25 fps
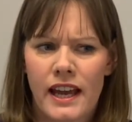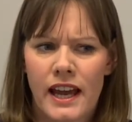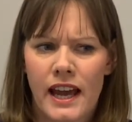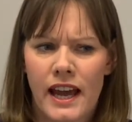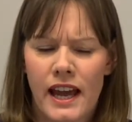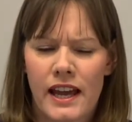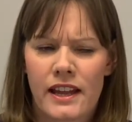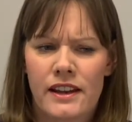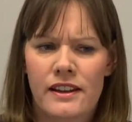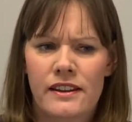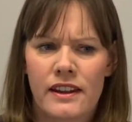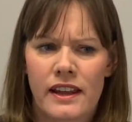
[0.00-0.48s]

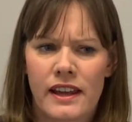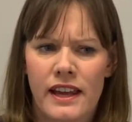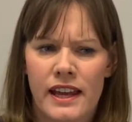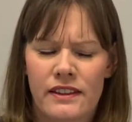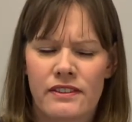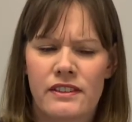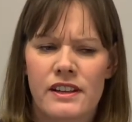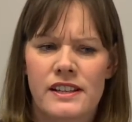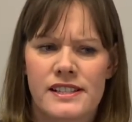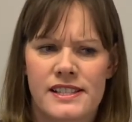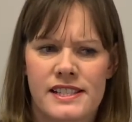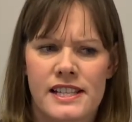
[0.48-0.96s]
in
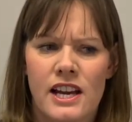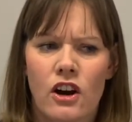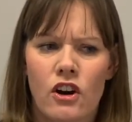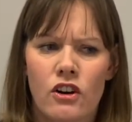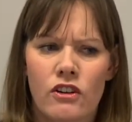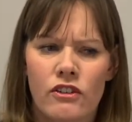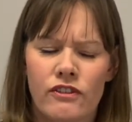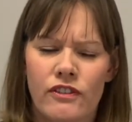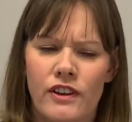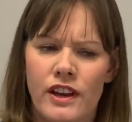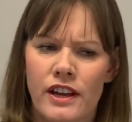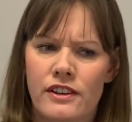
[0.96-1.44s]
themselves,
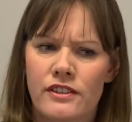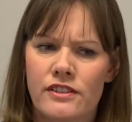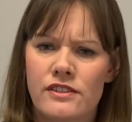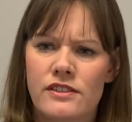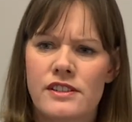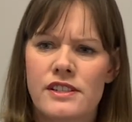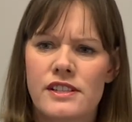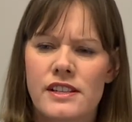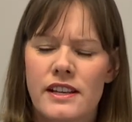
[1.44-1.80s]
and